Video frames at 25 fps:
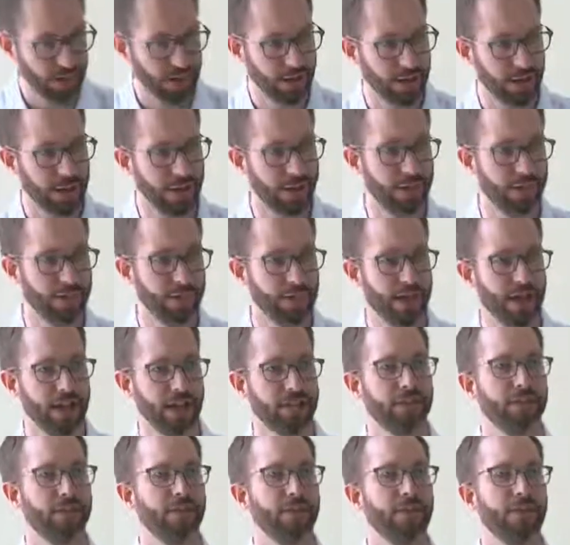um,
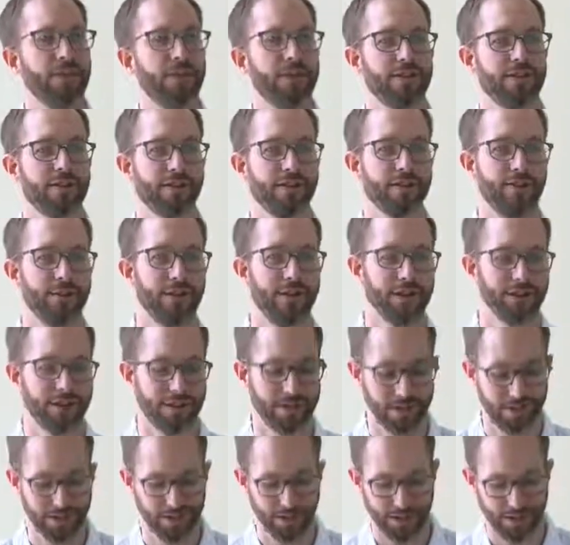after much,
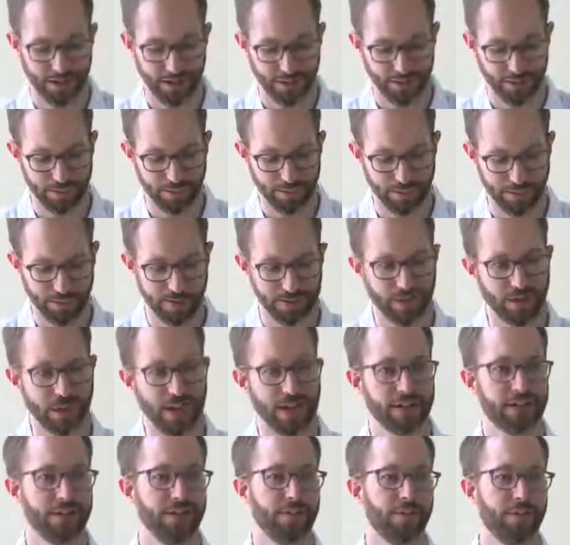much um,
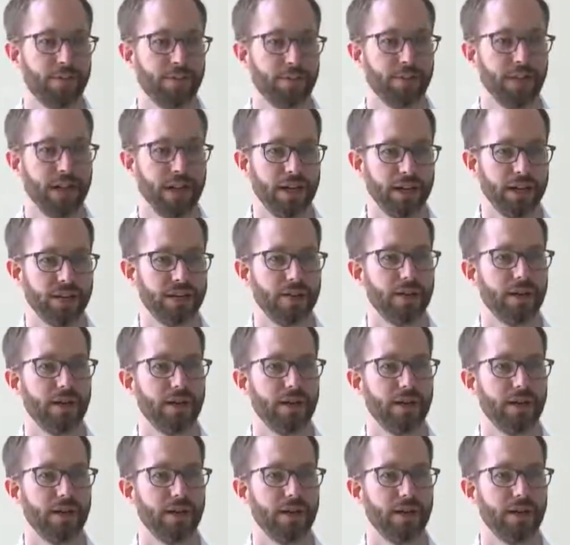interaction with the page.